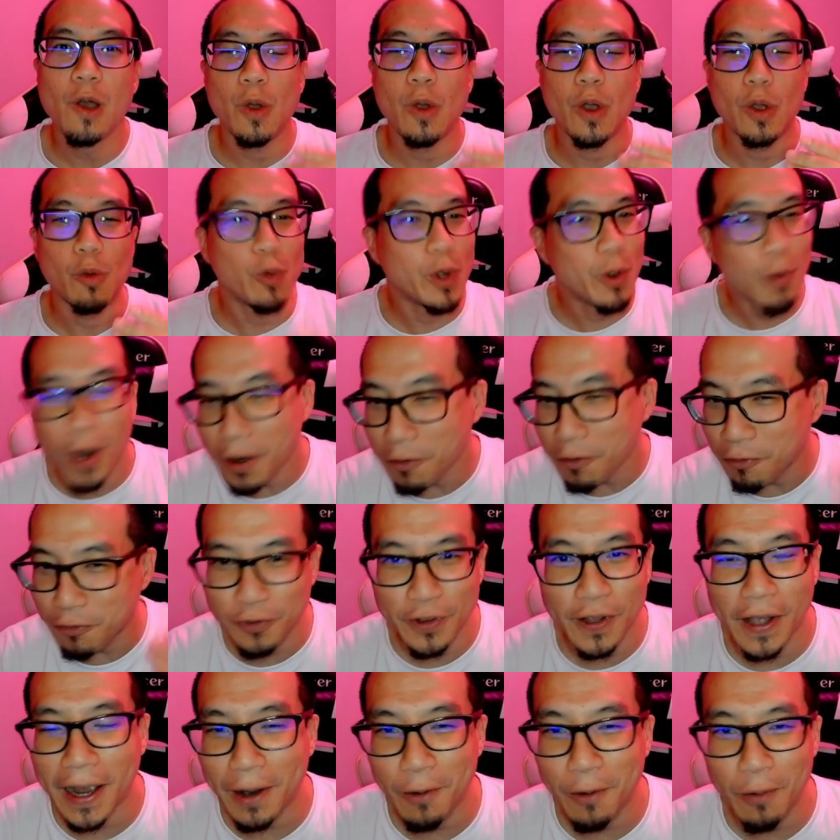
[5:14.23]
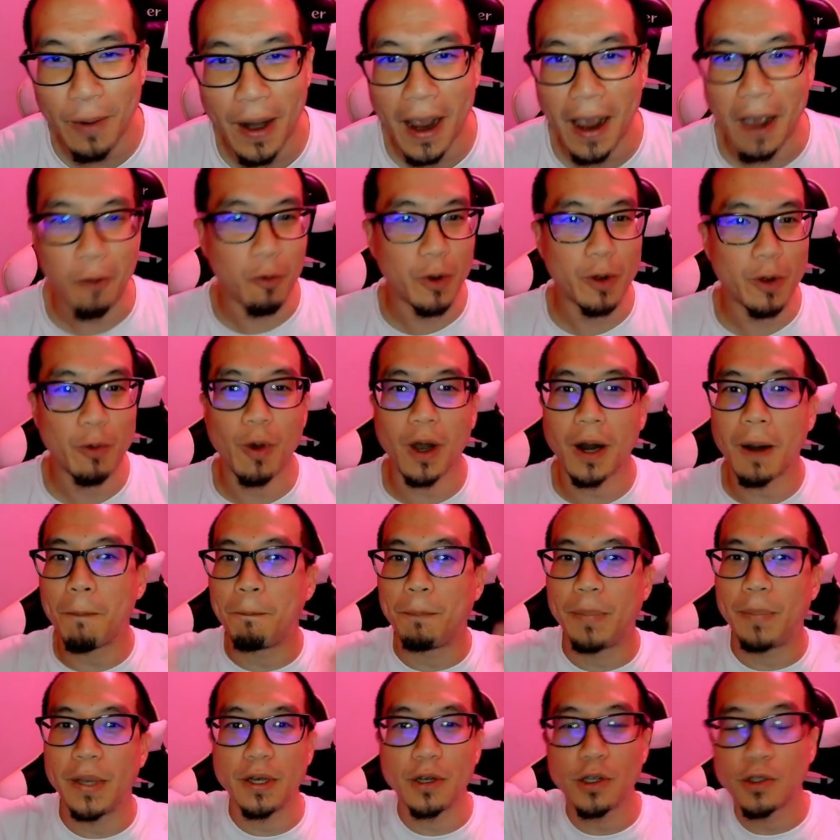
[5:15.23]
We want to fly around. We want to
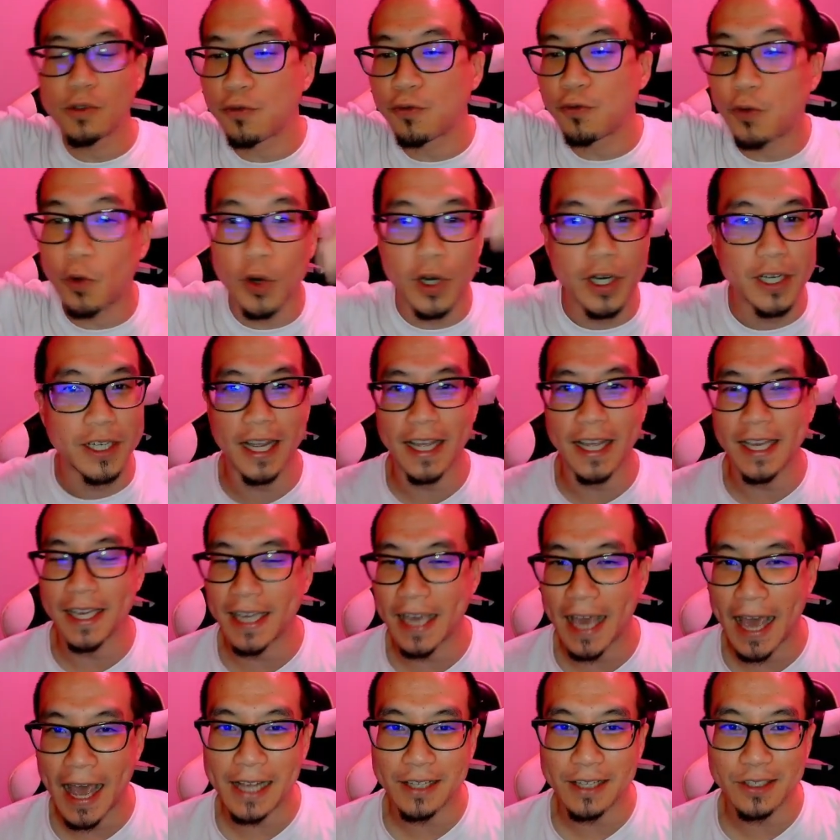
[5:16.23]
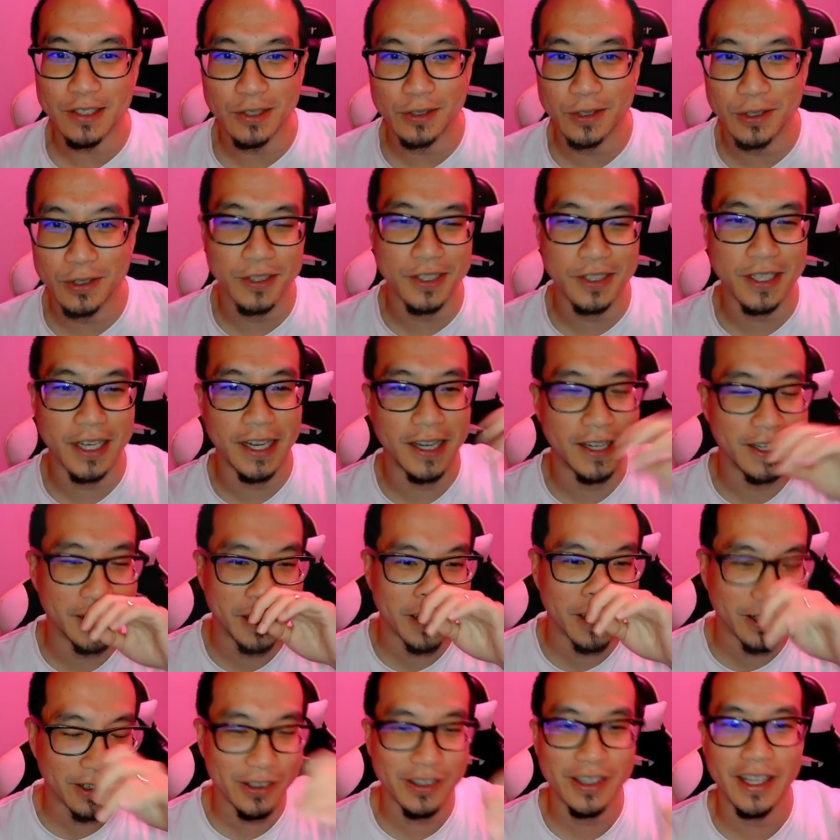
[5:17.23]
build Fortnite castles and,
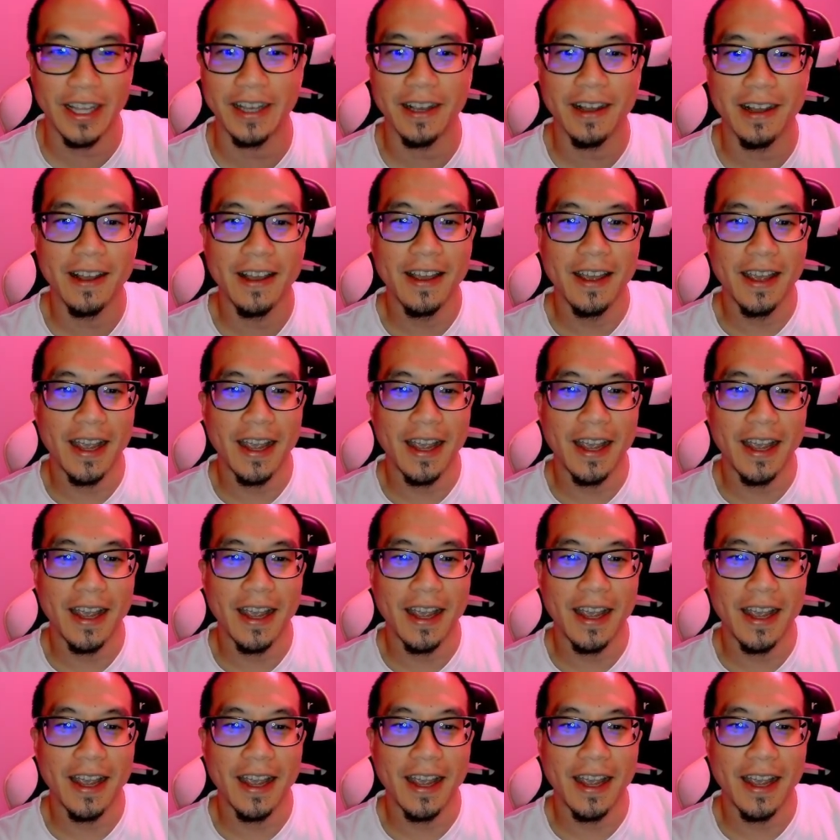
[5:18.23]
you know, like,